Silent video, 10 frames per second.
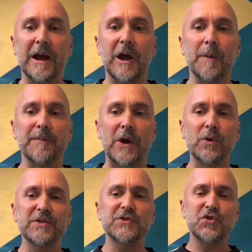I
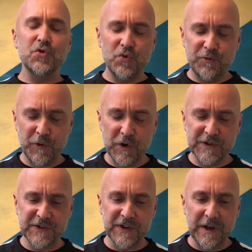want us to
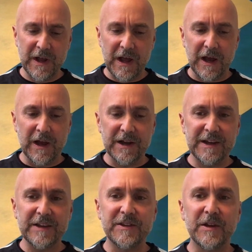first get